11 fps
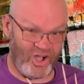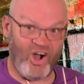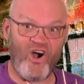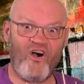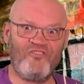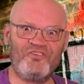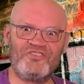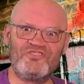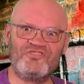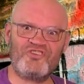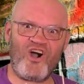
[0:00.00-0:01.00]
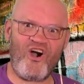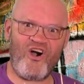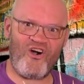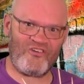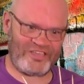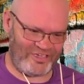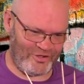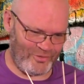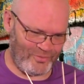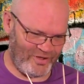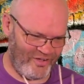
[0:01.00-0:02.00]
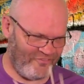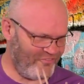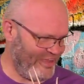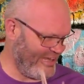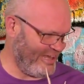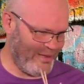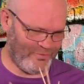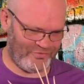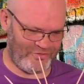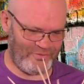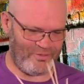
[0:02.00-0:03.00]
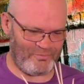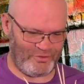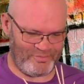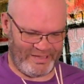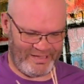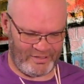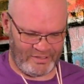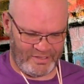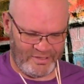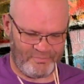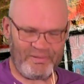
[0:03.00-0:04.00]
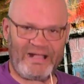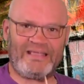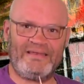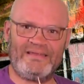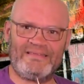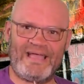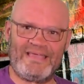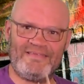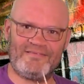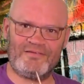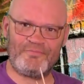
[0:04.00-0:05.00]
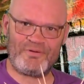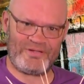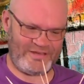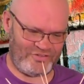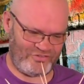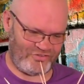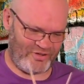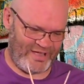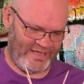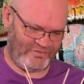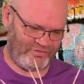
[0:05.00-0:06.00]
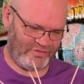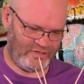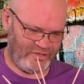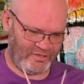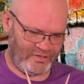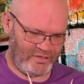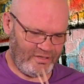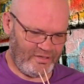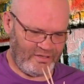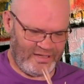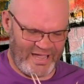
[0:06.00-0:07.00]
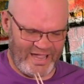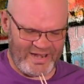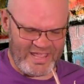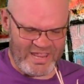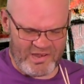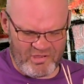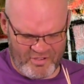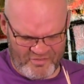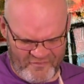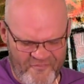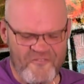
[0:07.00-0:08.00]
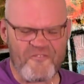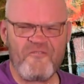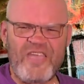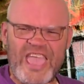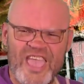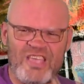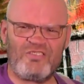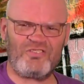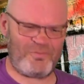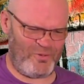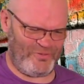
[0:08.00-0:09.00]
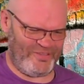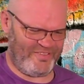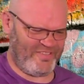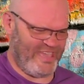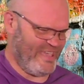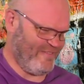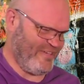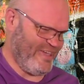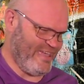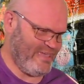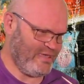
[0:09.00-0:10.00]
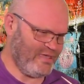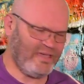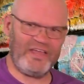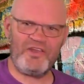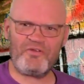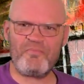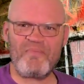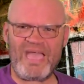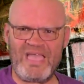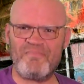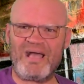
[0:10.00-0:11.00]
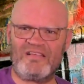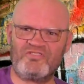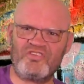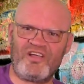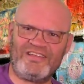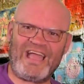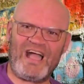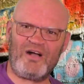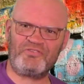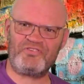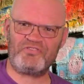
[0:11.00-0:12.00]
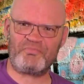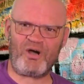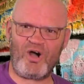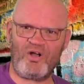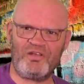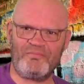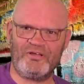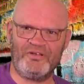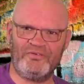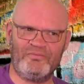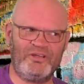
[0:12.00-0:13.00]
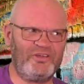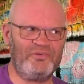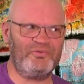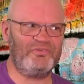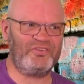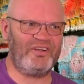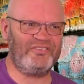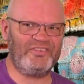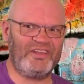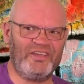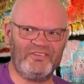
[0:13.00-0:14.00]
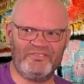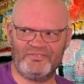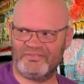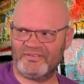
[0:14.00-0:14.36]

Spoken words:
Arthur Scargill, I think that was who I'm on about, back in the days of the miners' strikes. And he looked fearsome on the TV. And then I met him outside the Houses of Parliament when I was, I don't know,